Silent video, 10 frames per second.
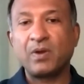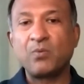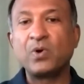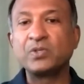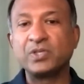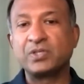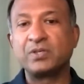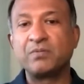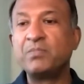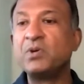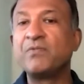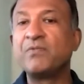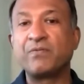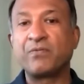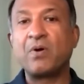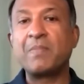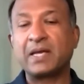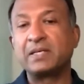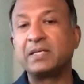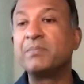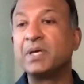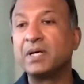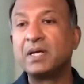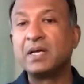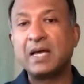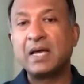wanted to move it from academia